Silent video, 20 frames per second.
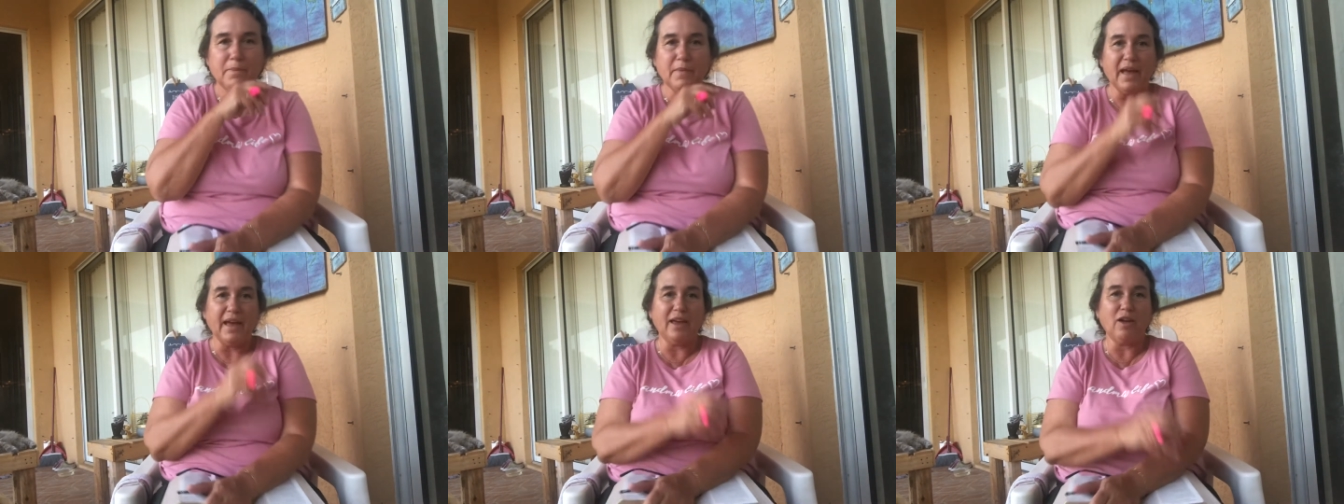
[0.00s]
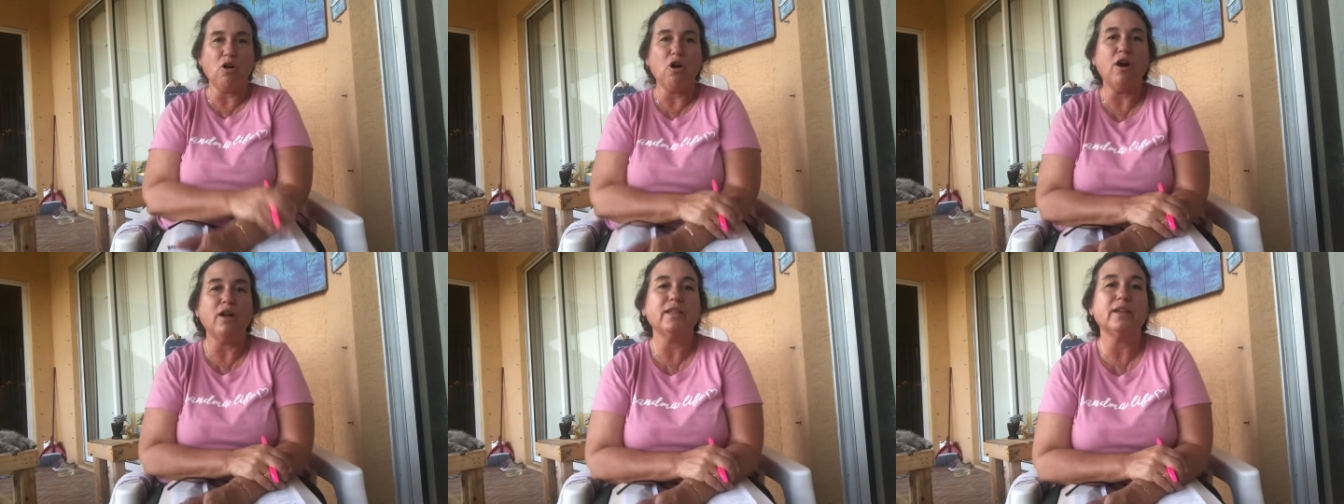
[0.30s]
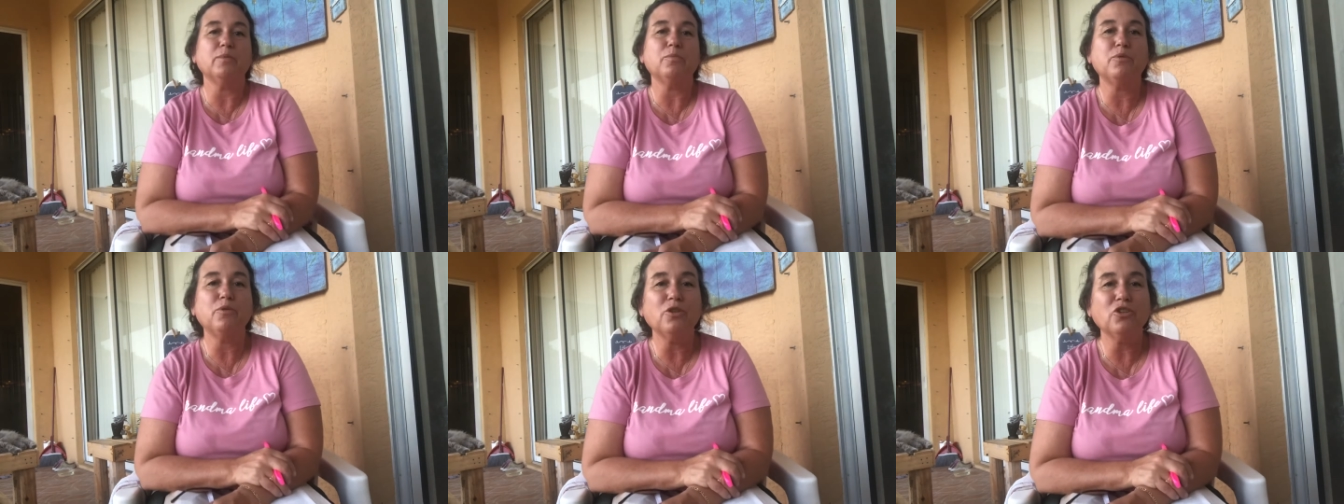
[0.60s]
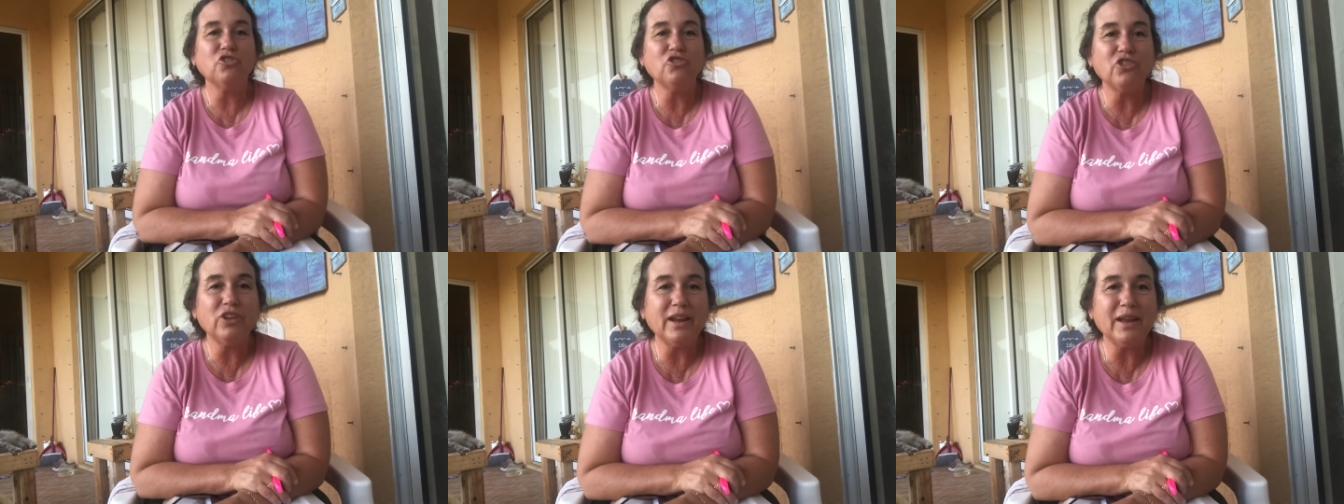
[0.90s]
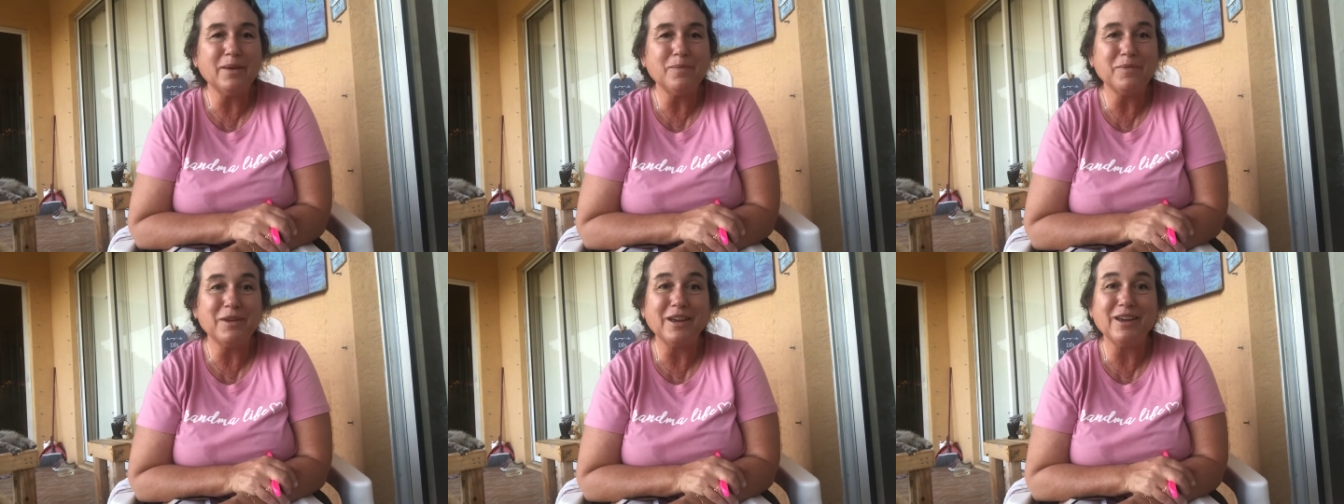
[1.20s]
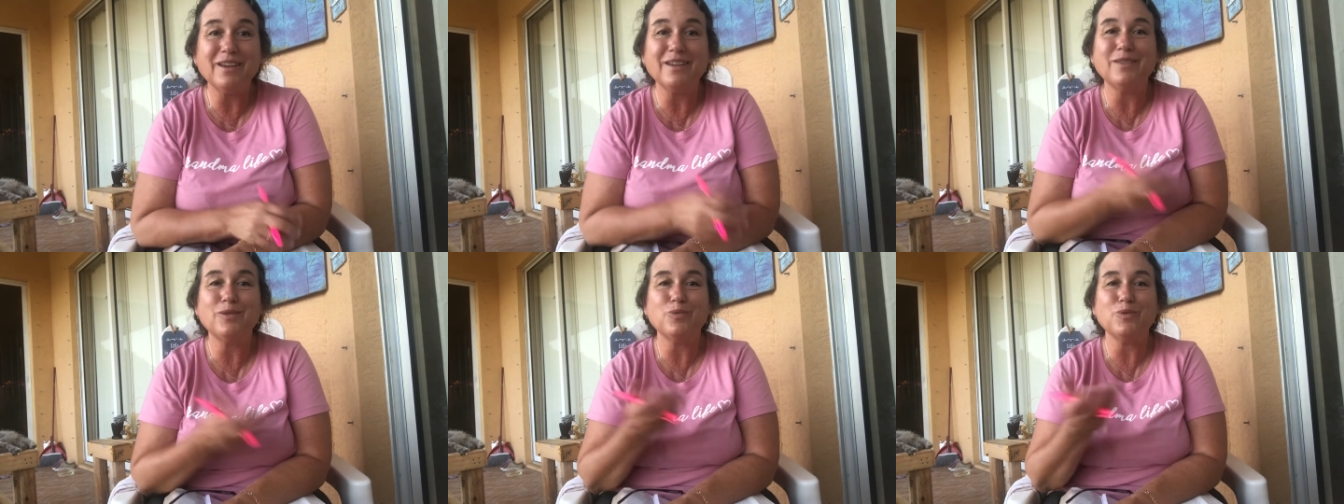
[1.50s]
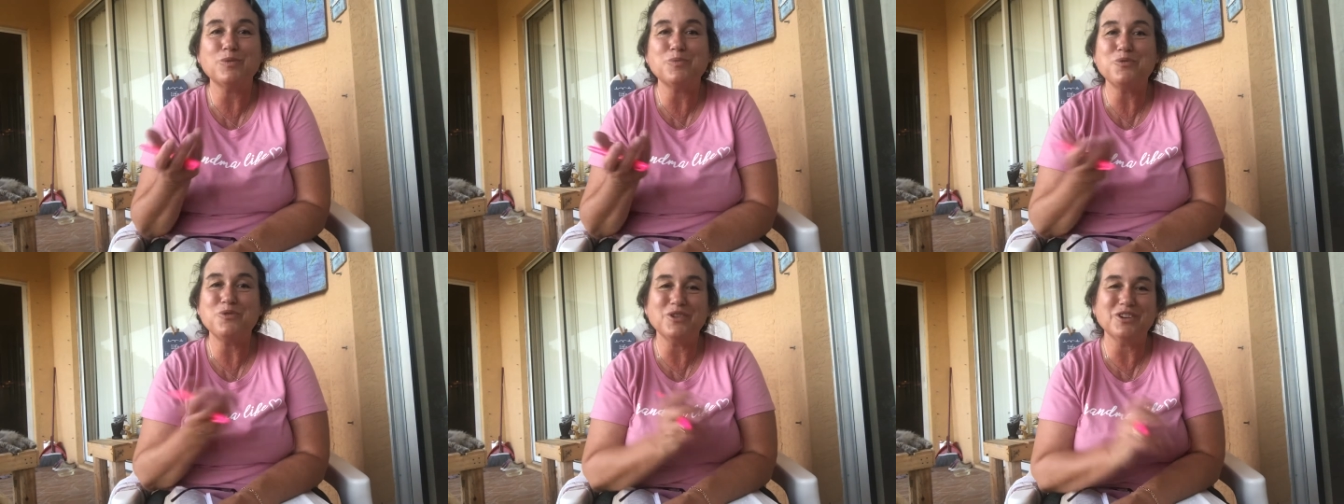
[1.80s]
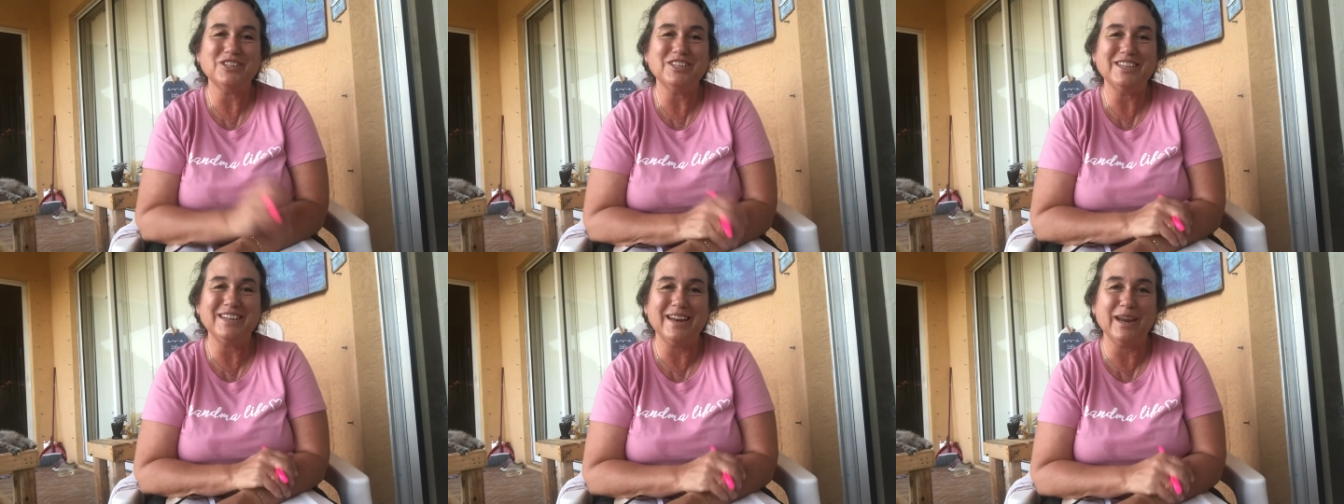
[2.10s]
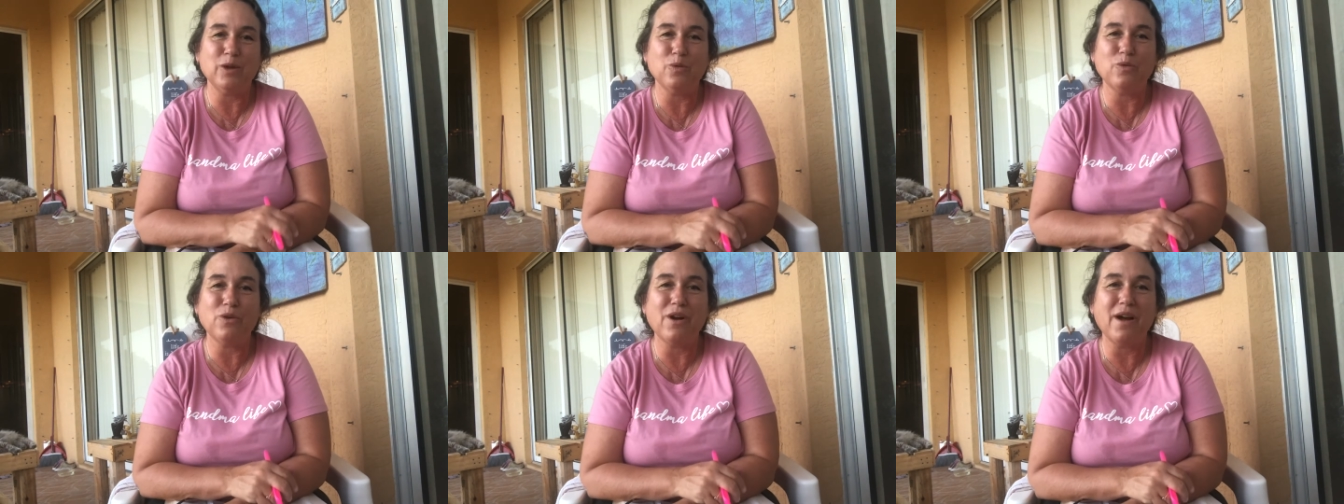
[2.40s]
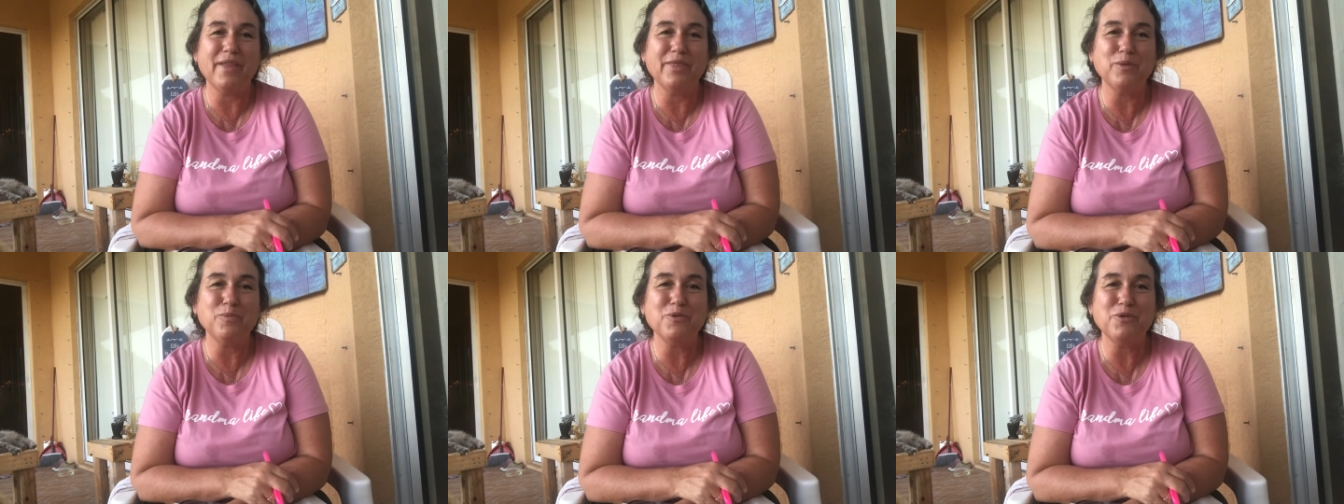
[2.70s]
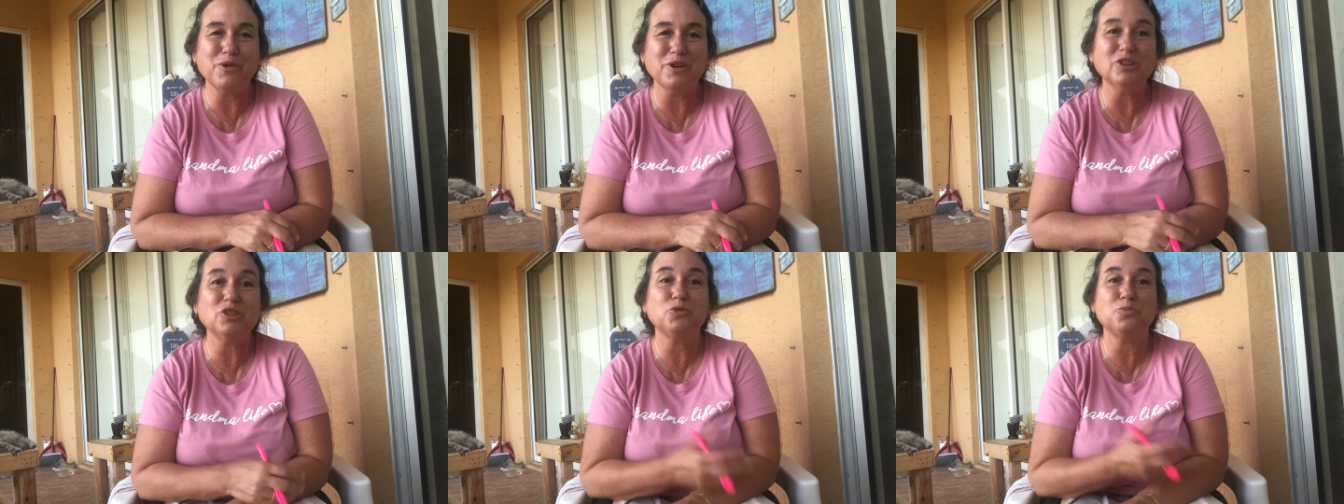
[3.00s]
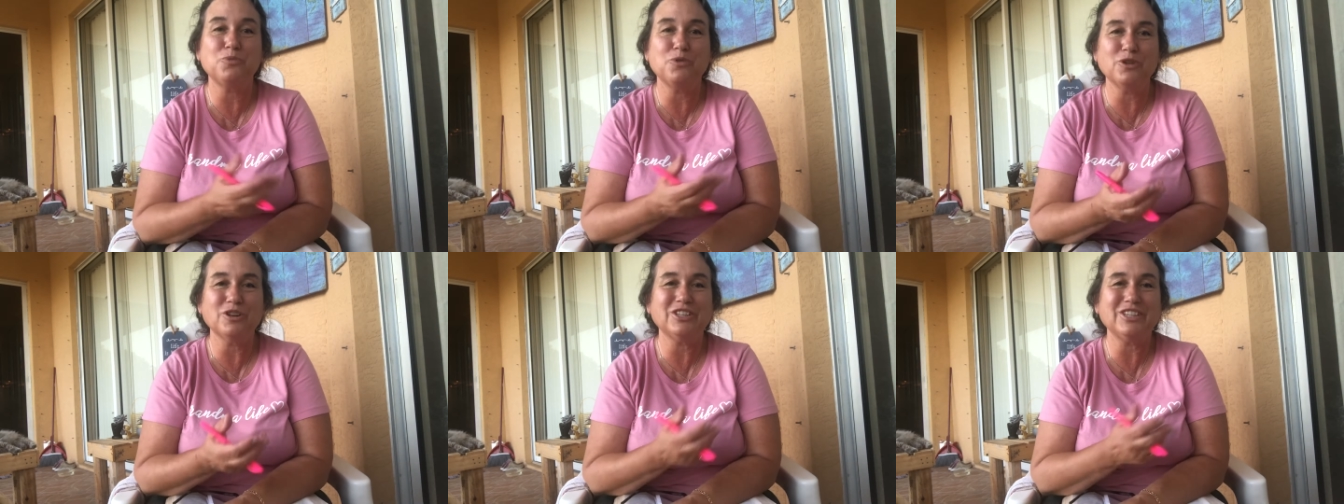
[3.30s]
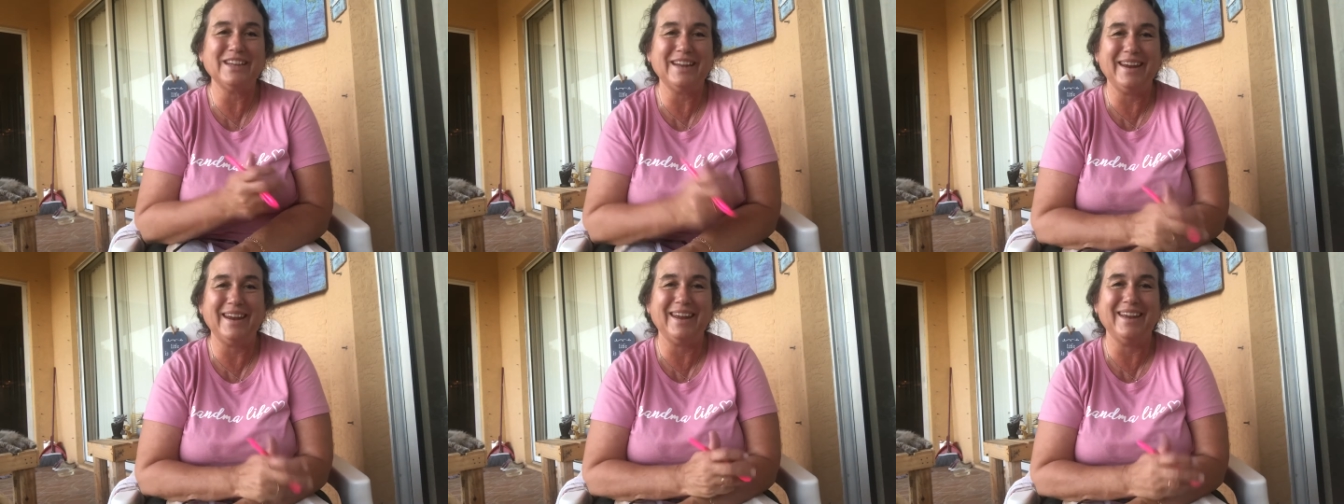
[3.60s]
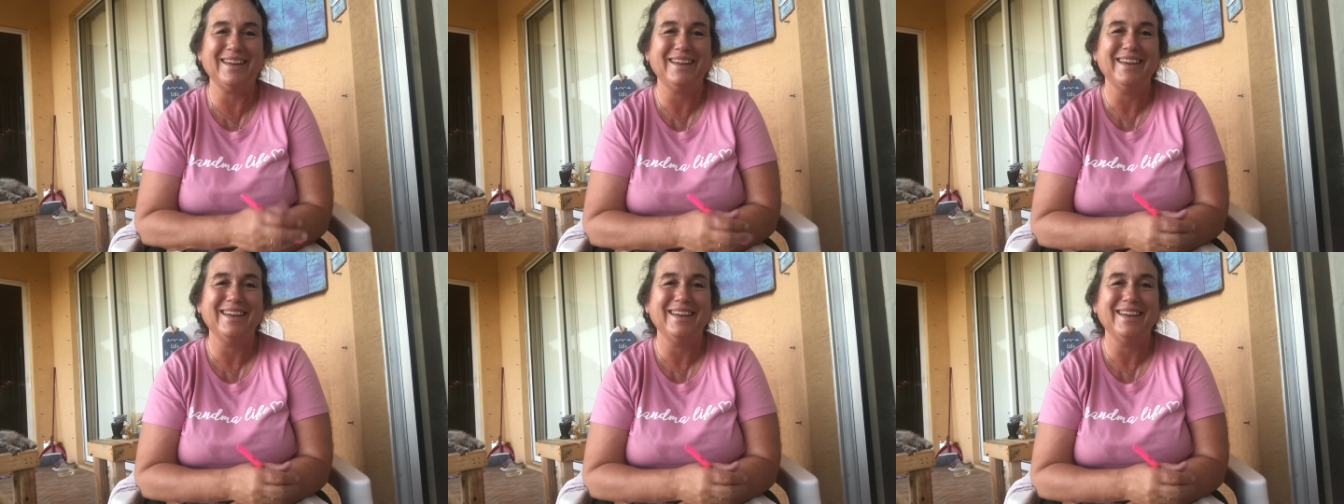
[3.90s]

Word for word: I call it Porch N it because we're Porch N it. We're on the porch, Porchinate,